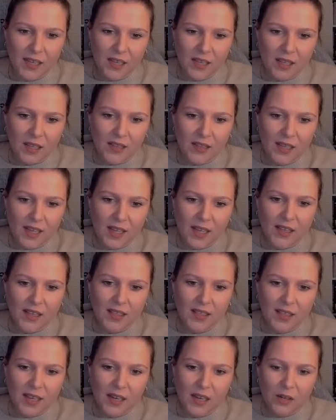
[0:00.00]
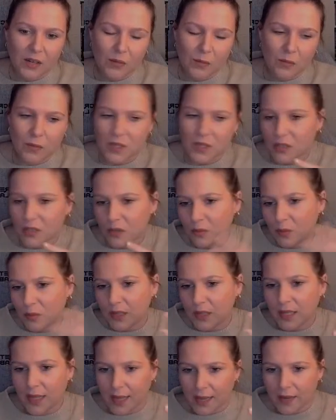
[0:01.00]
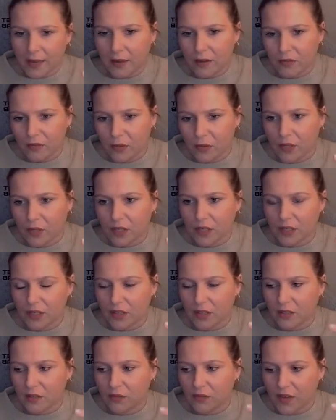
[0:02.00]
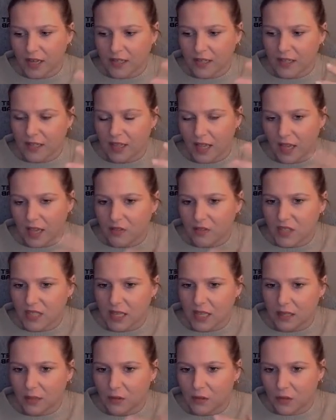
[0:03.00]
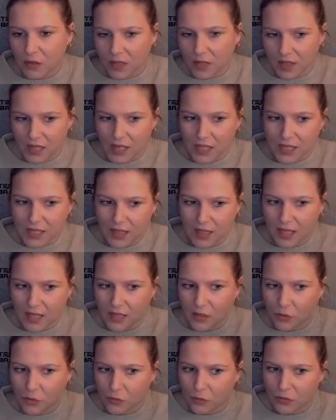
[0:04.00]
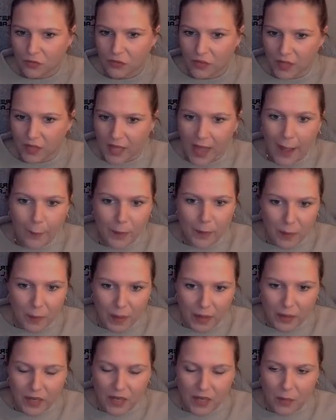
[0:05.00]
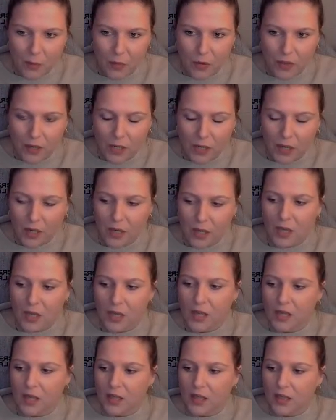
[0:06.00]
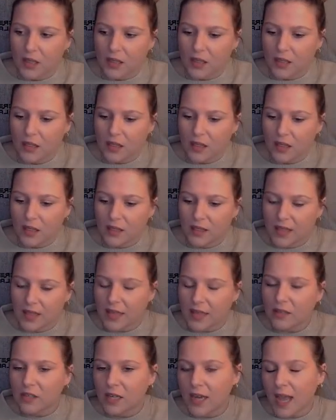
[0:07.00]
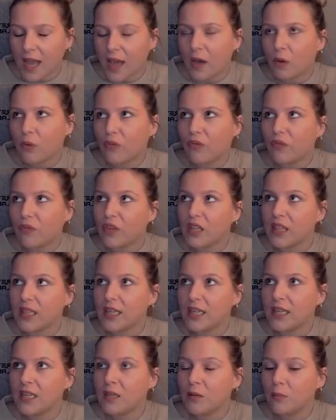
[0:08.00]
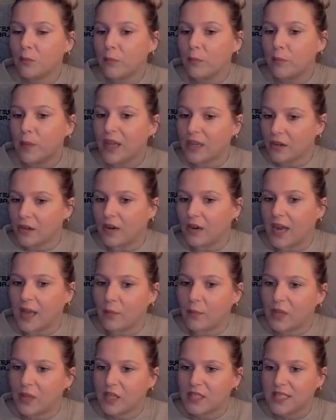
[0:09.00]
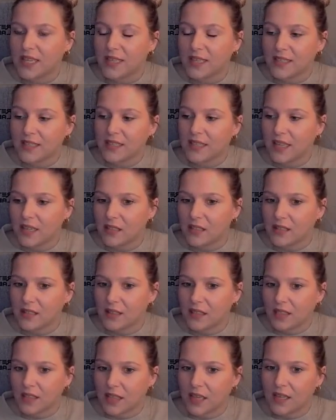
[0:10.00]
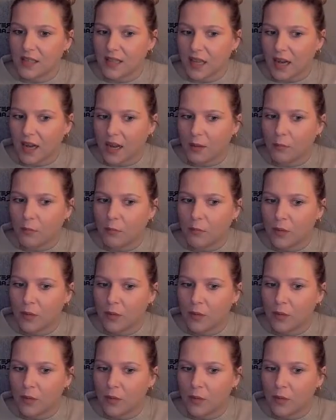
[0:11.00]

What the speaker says: that their miserable life, or the fact that they have settled for things that they don't feel happy about anymore, they are now feeling better at, because they think that I'm